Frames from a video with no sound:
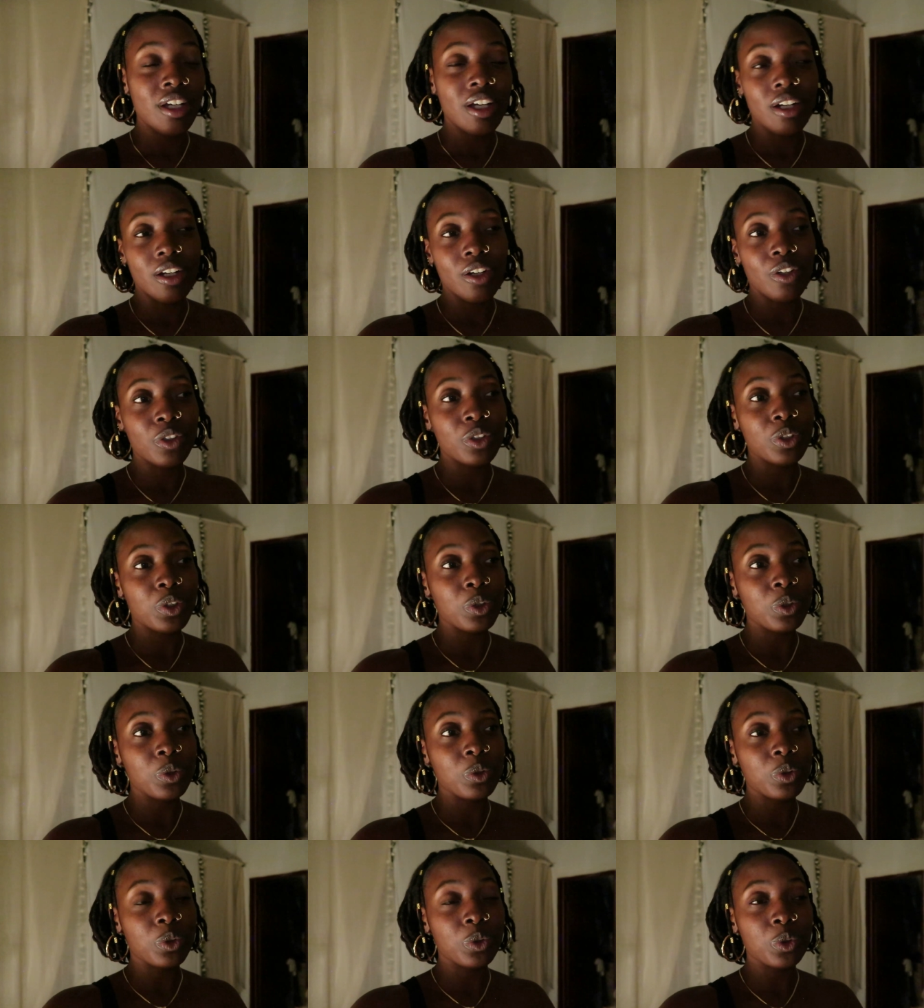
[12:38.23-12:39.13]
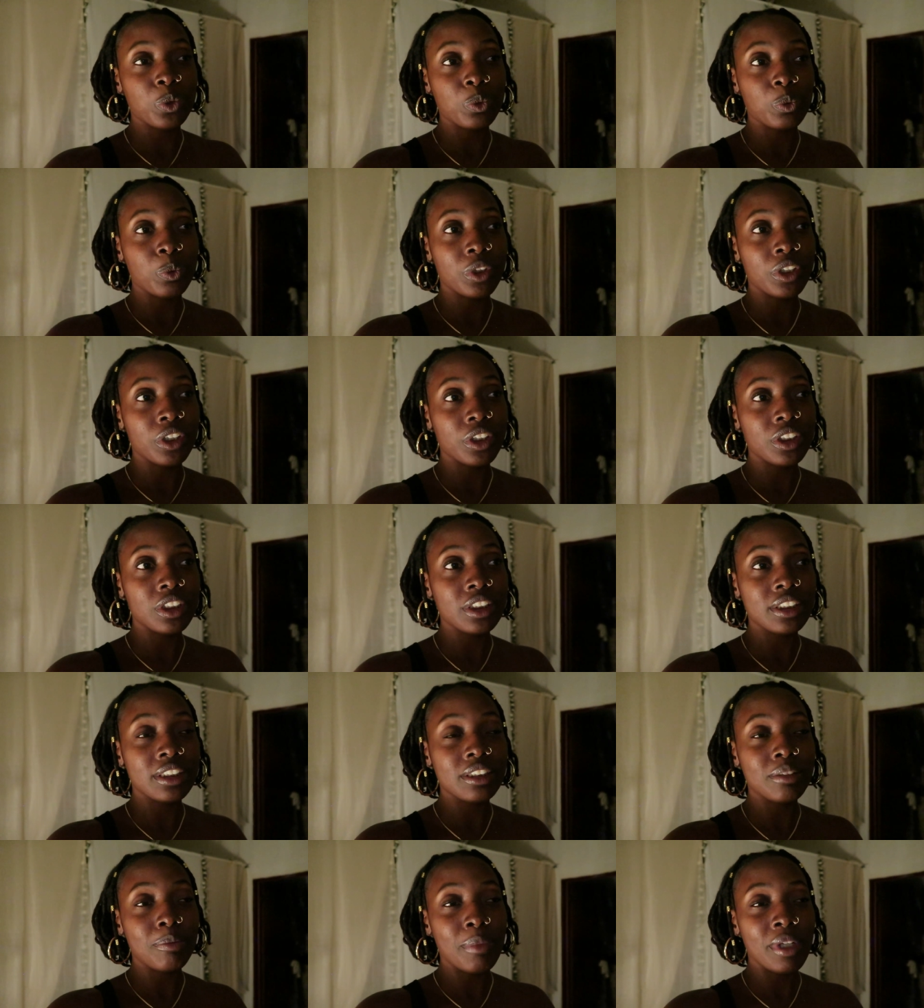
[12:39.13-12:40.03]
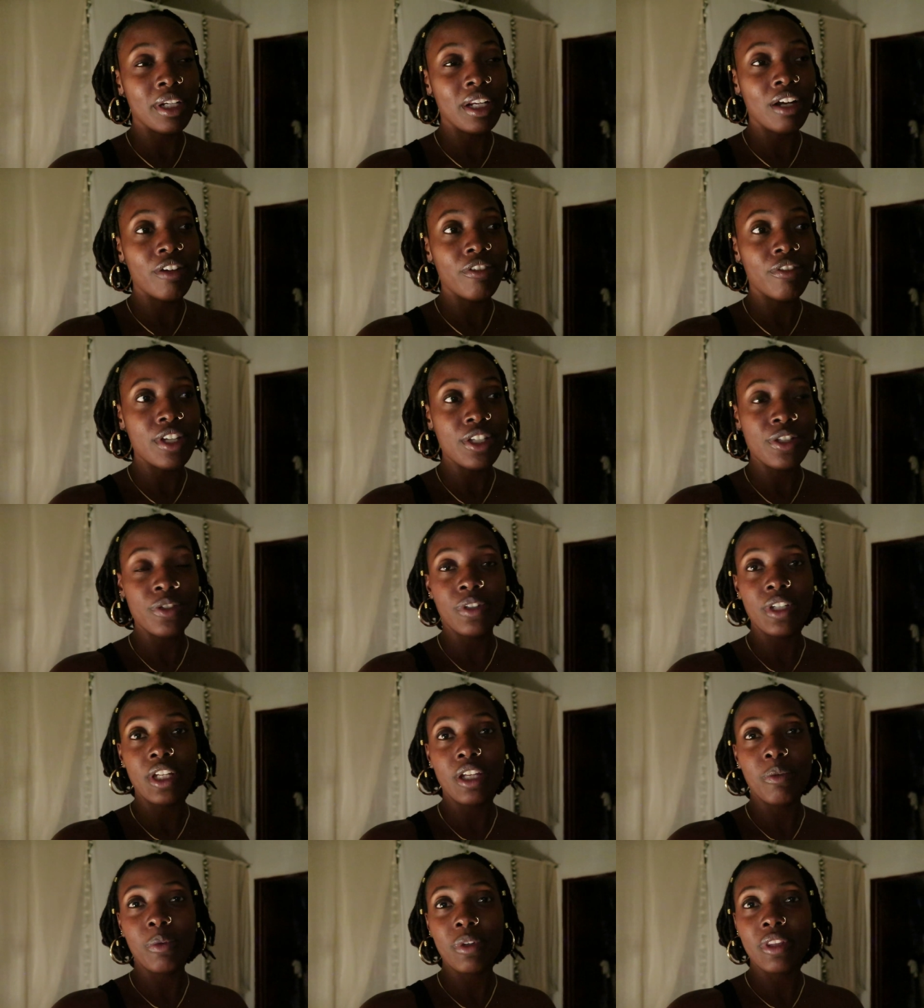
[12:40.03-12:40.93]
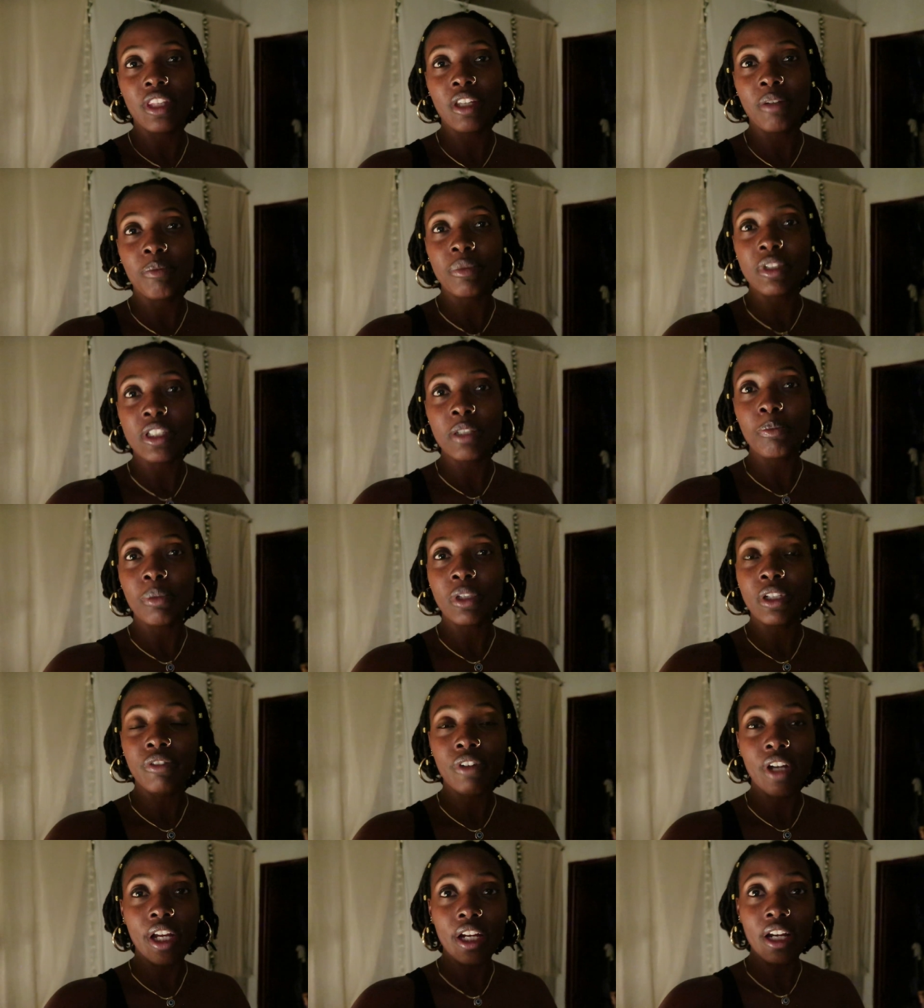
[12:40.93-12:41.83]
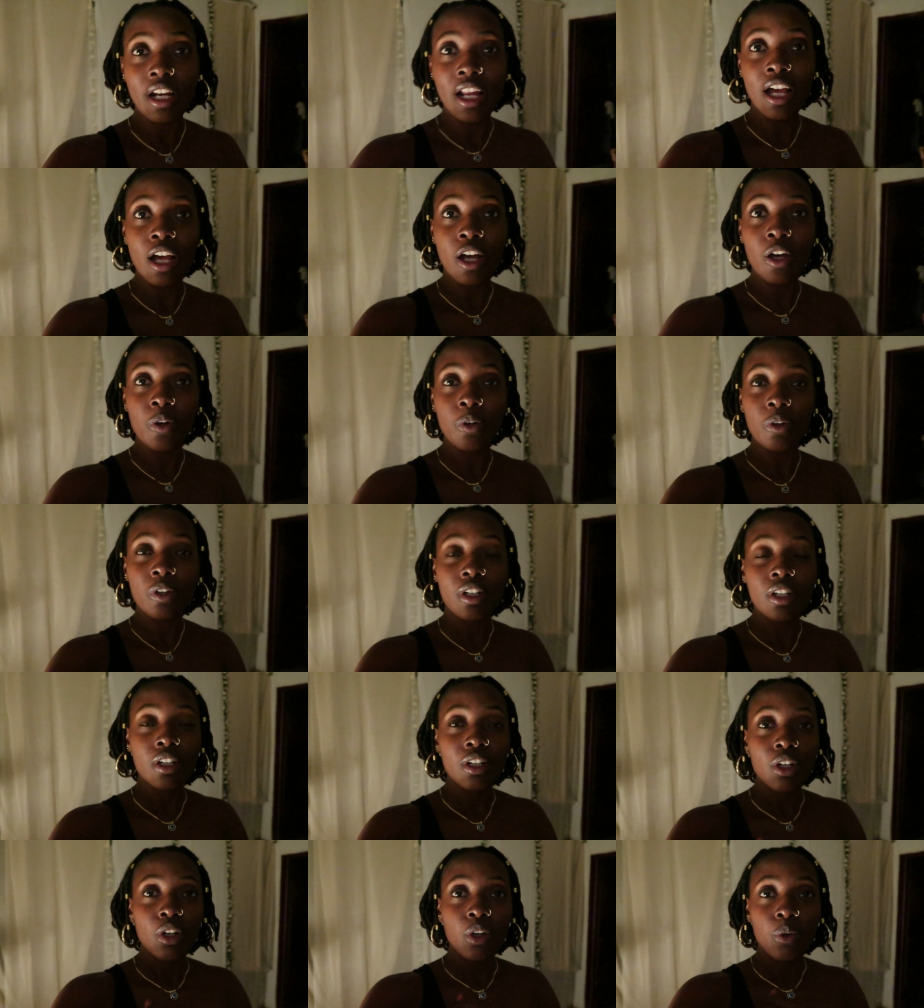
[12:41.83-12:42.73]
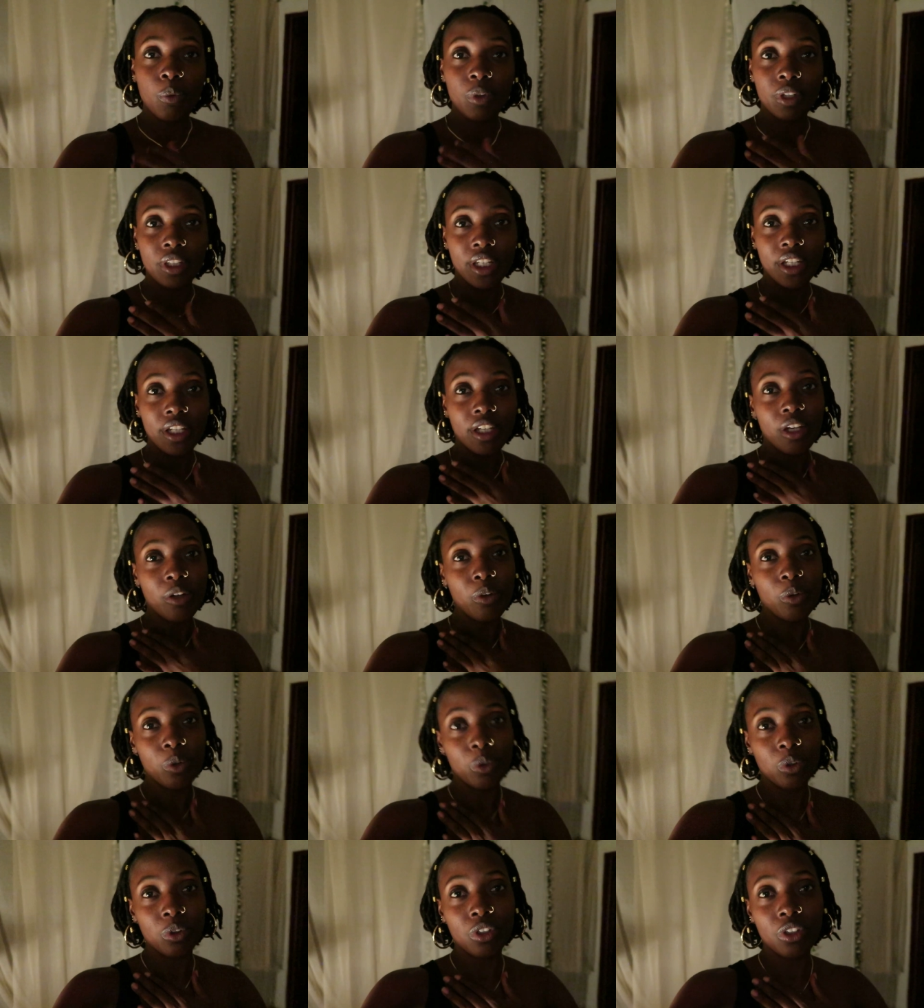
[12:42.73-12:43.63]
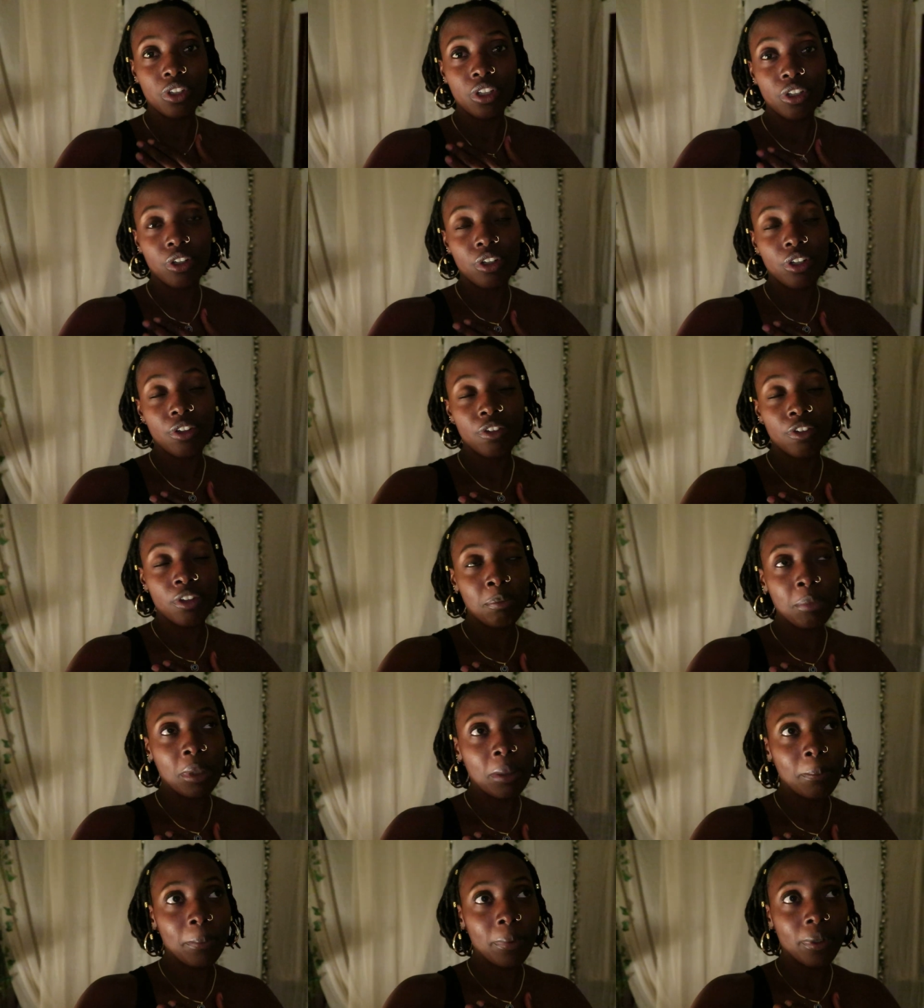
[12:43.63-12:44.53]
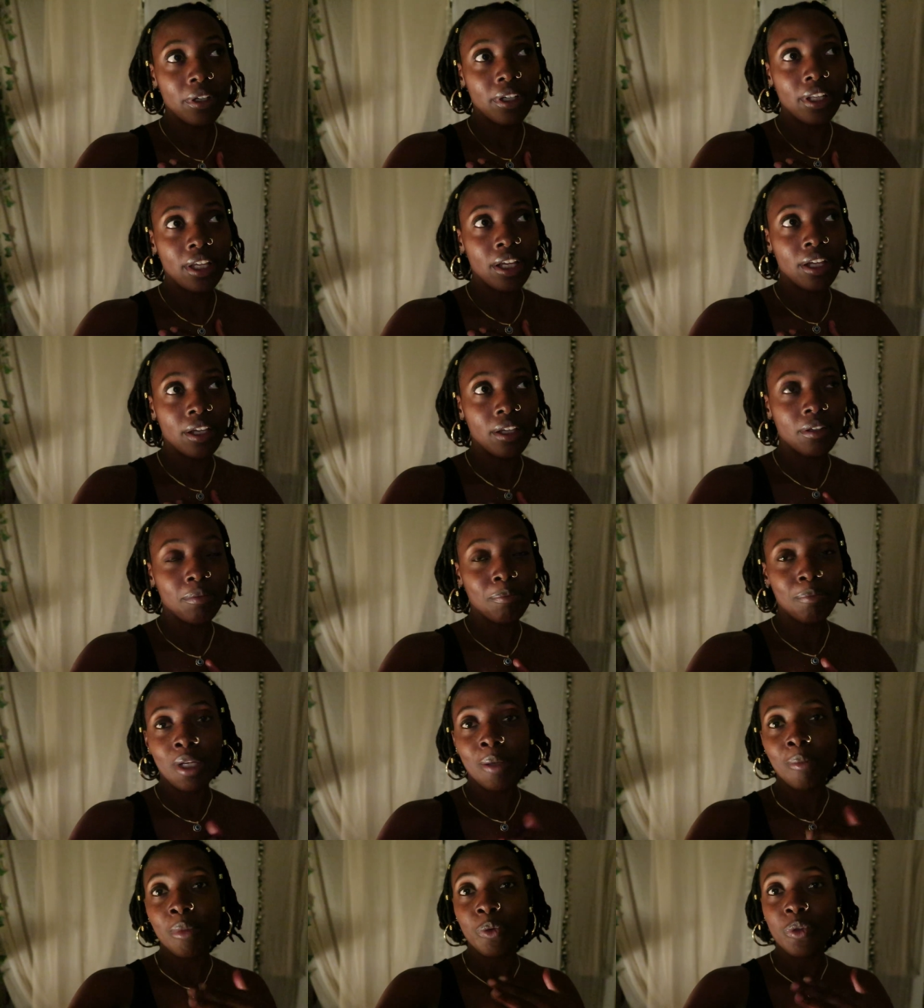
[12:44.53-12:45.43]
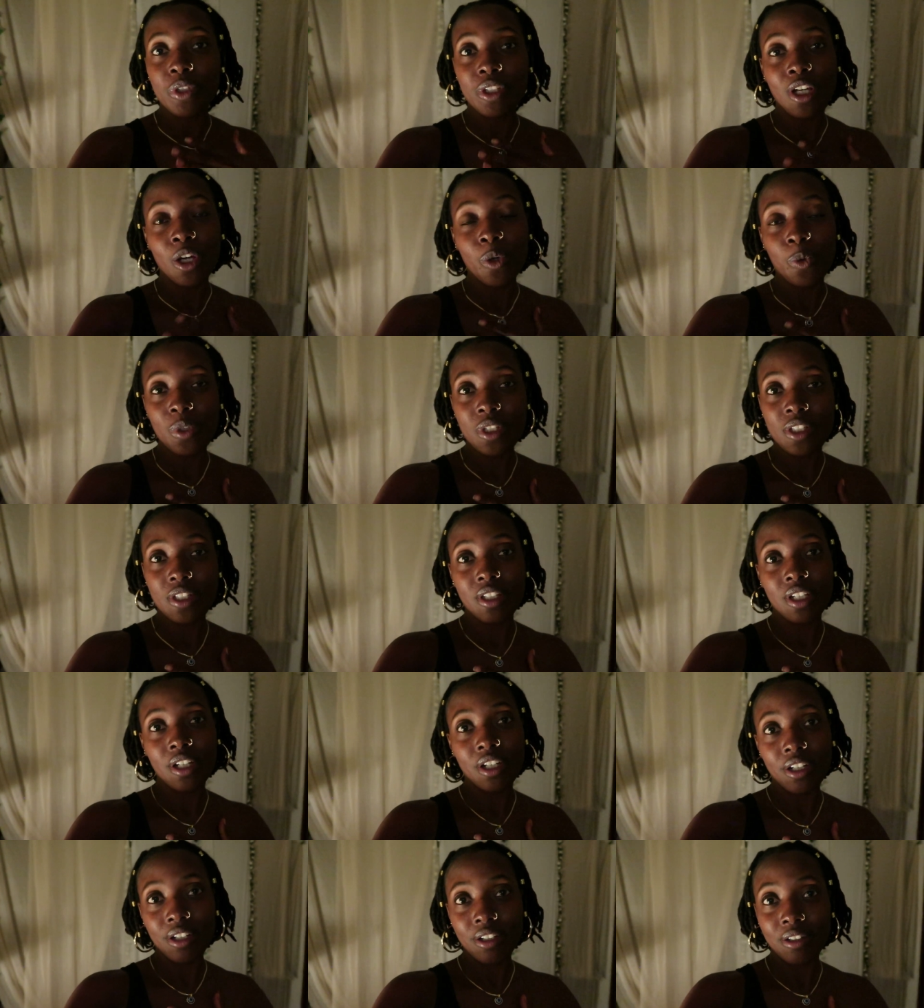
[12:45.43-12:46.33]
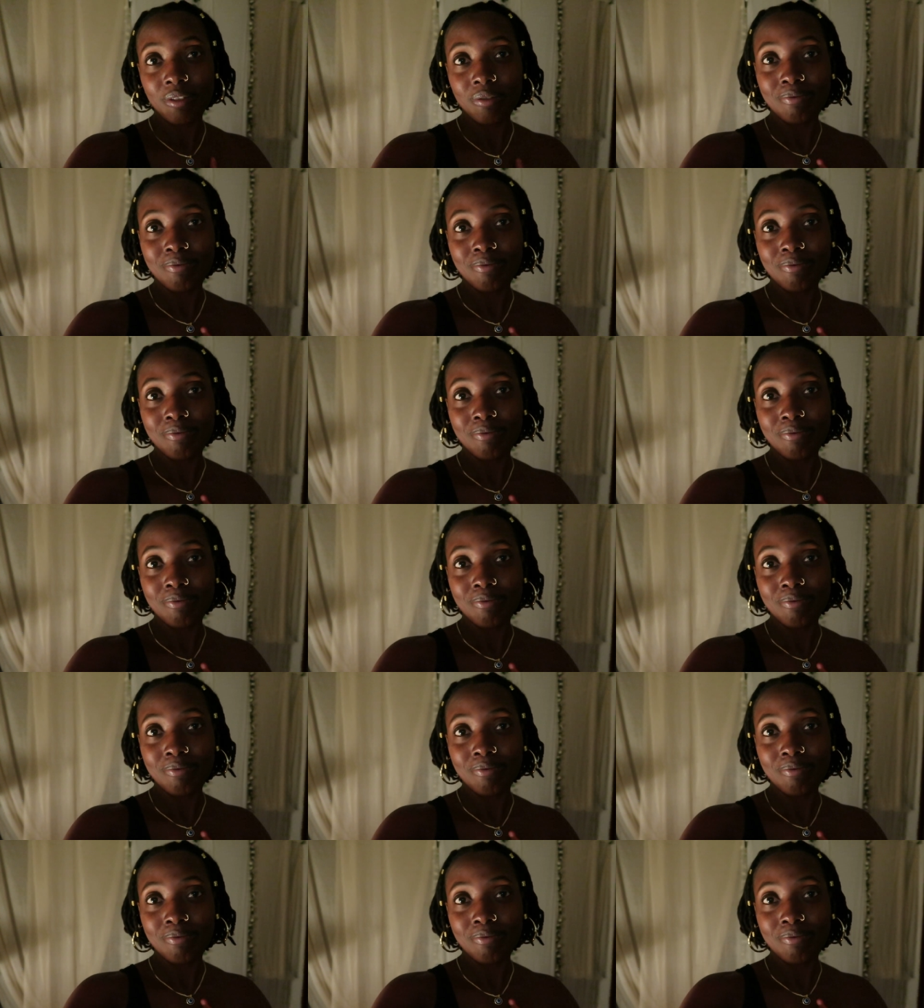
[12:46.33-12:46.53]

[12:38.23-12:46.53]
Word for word: and although those words may not resonate with them deeply right now when they get older they're gonna remember that mama was always there